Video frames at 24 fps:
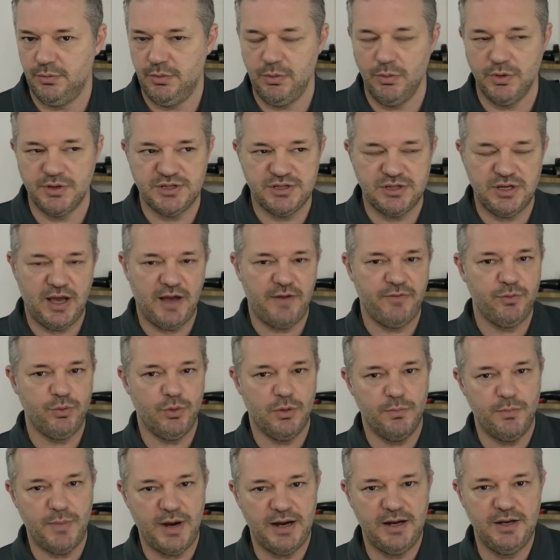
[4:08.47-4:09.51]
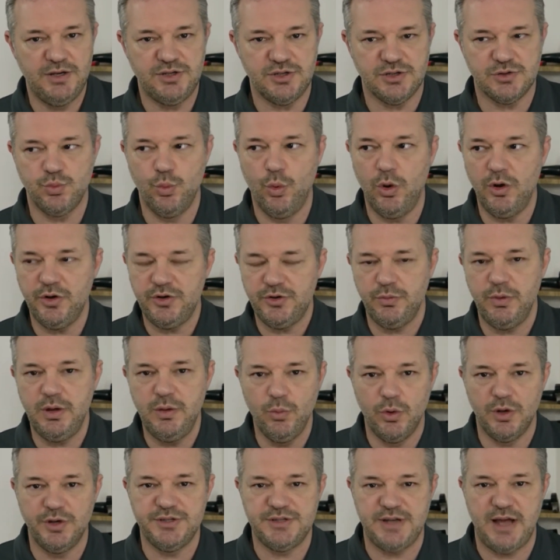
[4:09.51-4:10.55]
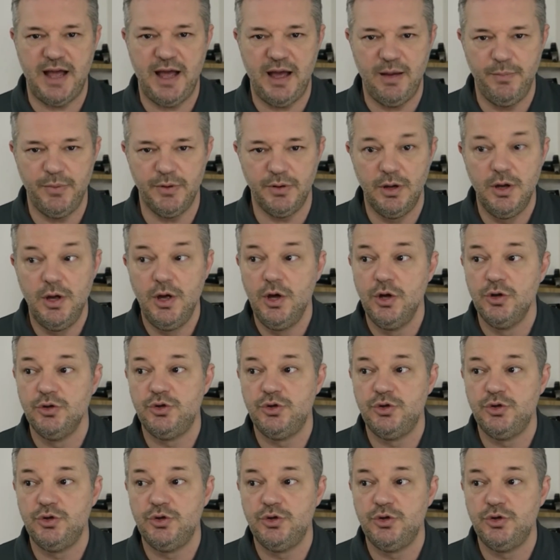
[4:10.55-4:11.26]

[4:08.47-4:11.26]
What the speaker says: Do we want staff? Do we want managers? What do we want to happen?